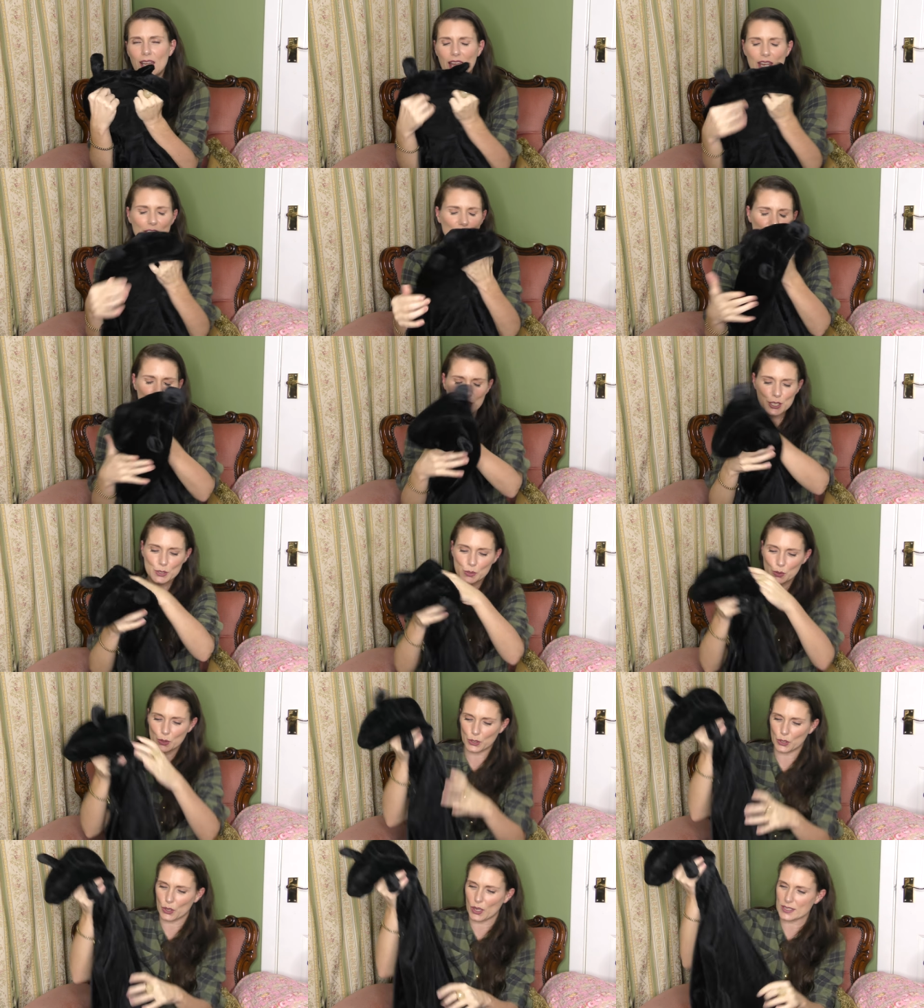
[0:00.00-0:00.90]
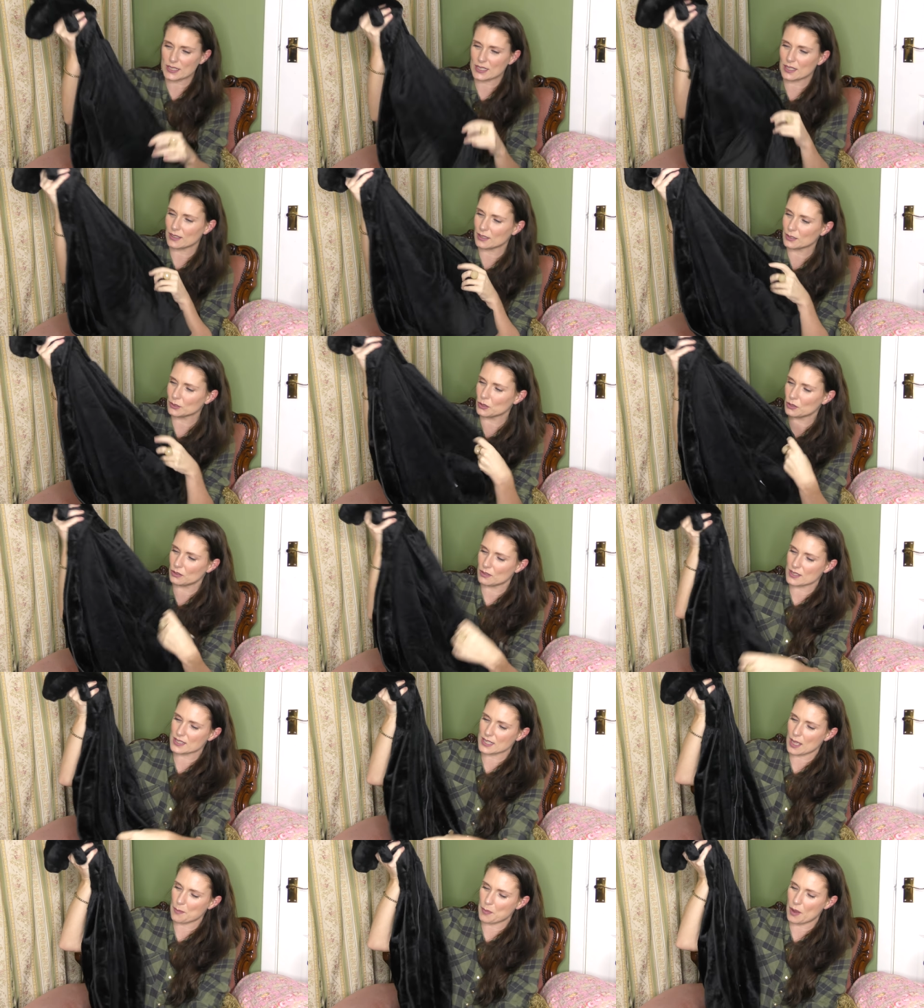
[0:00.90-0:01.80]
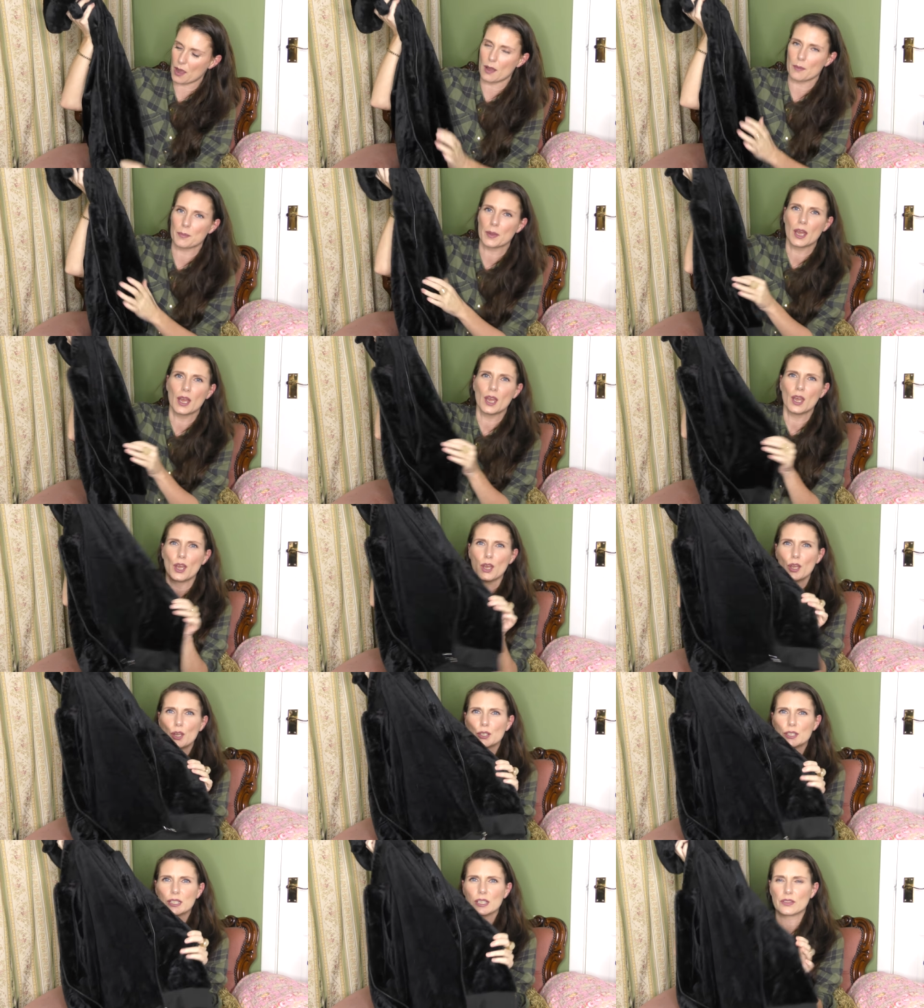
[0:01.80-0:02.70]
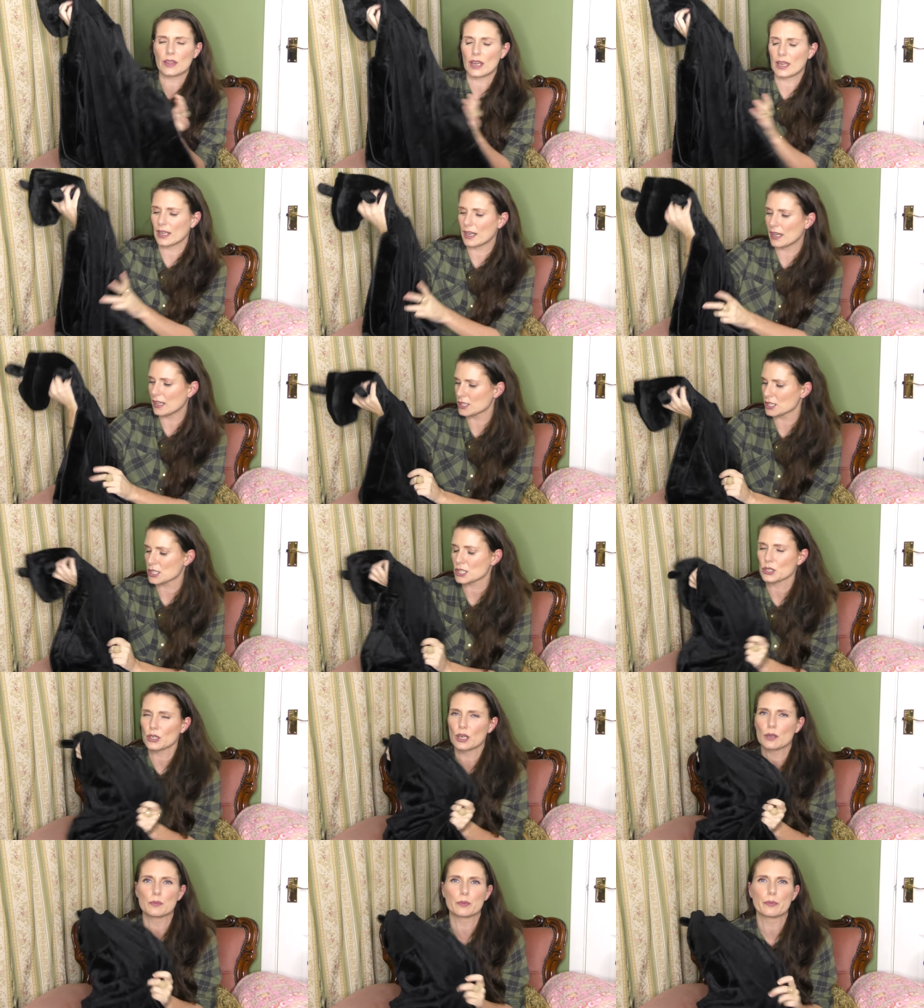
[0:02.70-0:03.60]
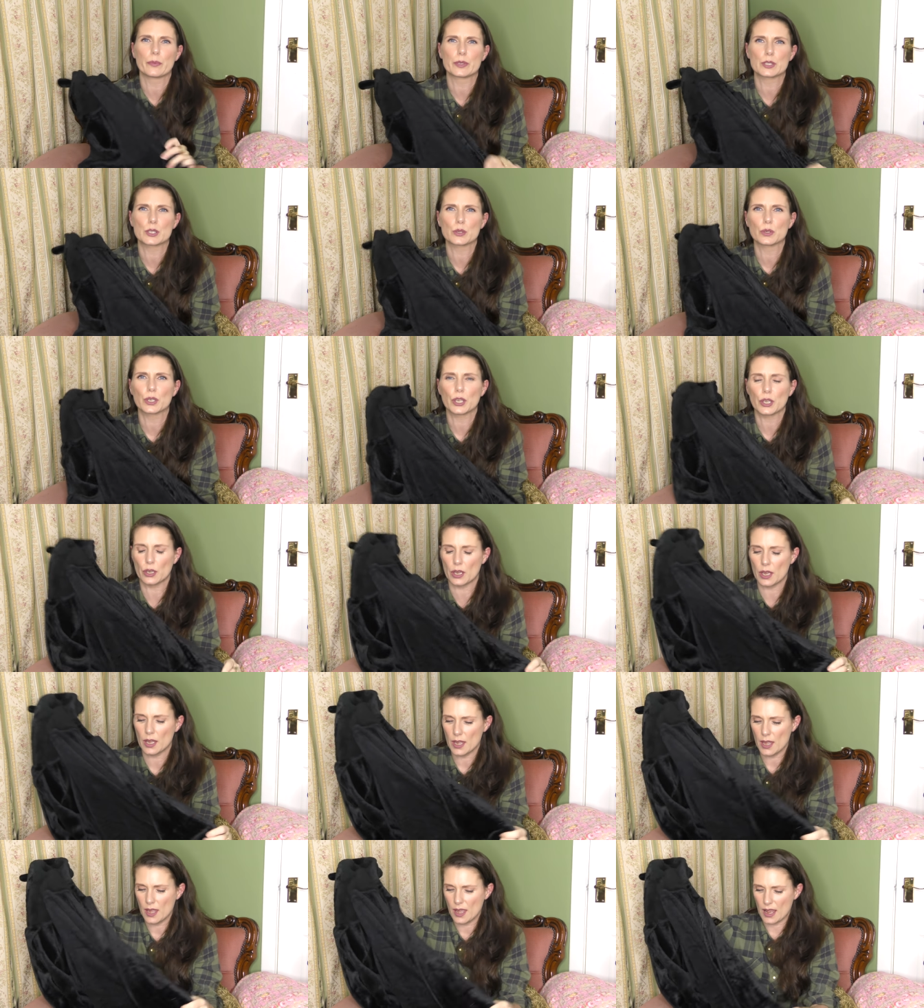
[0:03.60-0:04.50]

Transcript: it's just so cute it's a little zip up hoodie thing and I just thought it'd be so cute